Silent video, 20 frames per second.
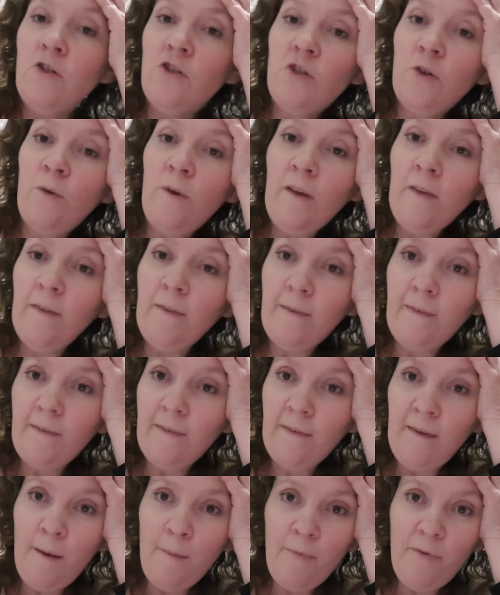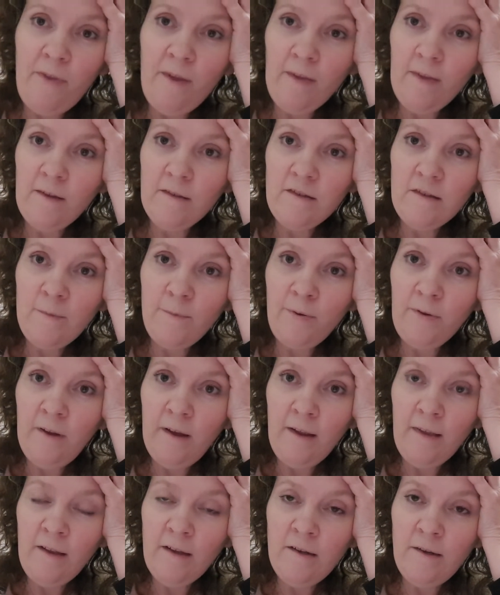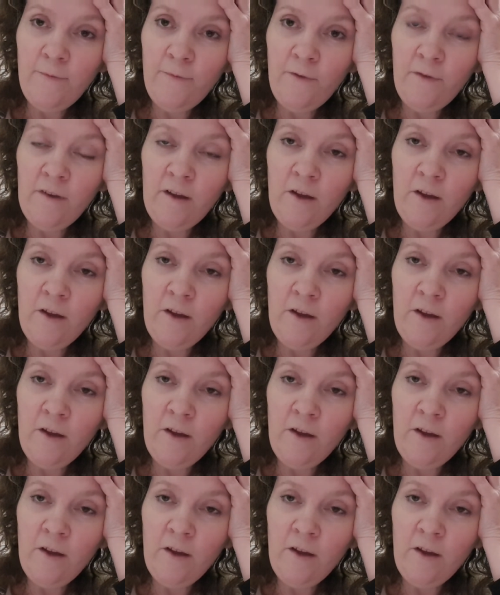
doing something that's completely different